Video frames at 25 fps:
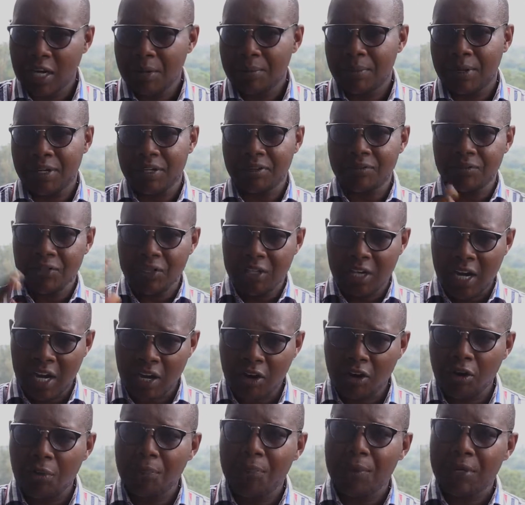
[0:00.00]
But if in a
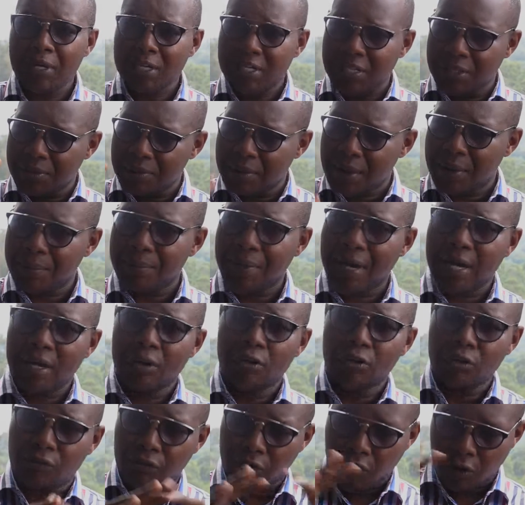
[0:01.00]
corporate, remember,
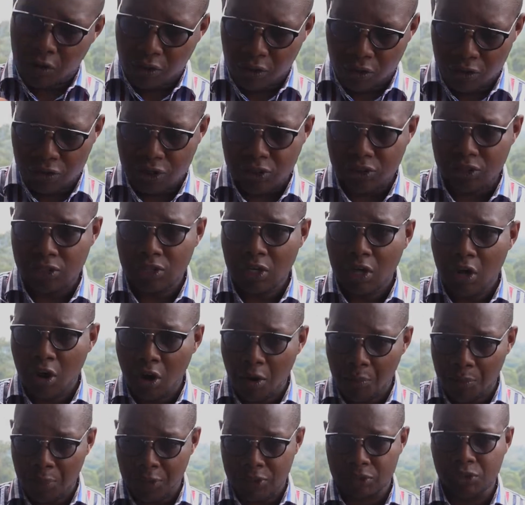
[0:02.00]
look for those
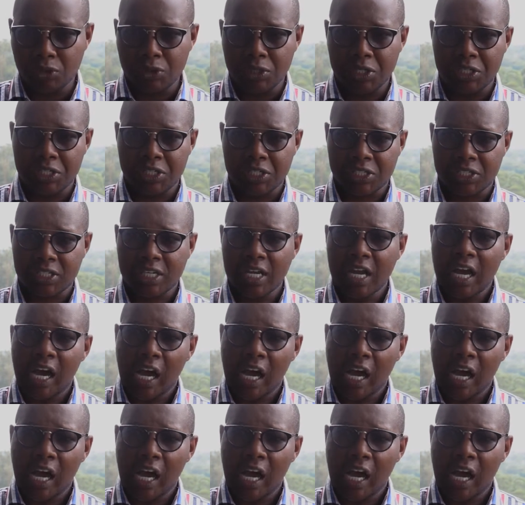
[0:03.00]
opportunities.